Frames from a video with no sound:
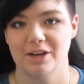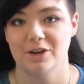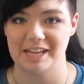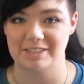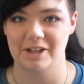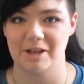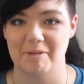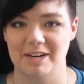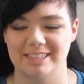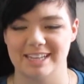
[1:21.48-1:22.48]
That's all I'm
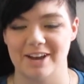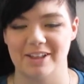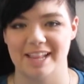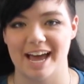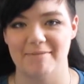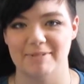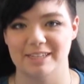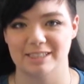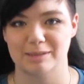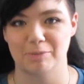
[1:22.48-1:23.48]
gonna say on that,
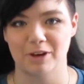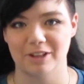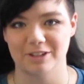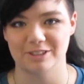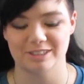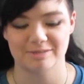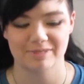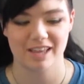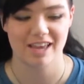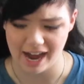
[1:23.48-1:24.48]
because spoilers.
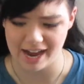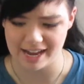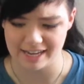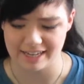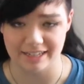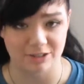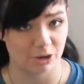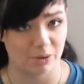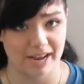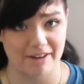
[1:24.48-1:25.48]
I
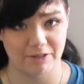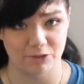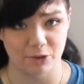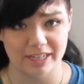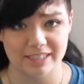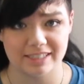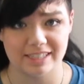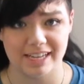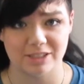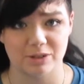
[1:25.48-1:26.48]
don't have a voice,
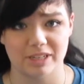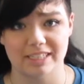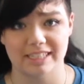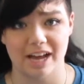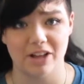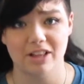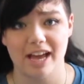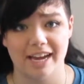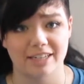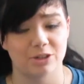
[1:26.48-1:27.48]
as you can tell.
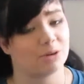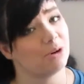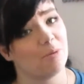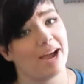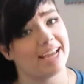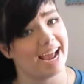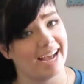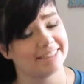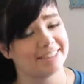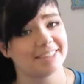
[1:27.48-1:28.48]
I don't know why it
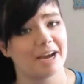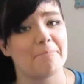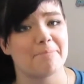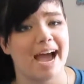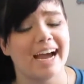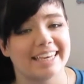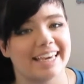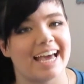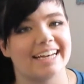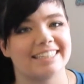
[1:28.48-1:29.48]
hasn't come back
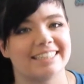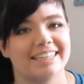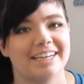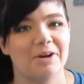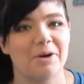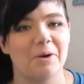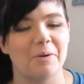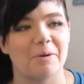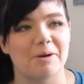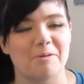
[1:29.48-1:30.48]
yet.
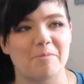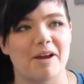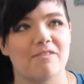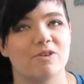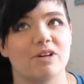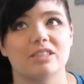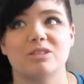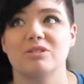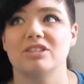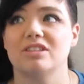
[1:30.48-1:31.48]
When will my
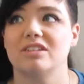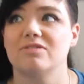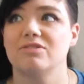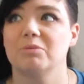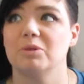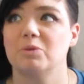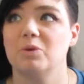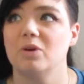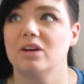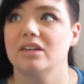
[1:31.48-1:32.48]
voice return from the
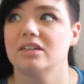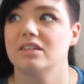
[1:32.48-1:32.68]
war?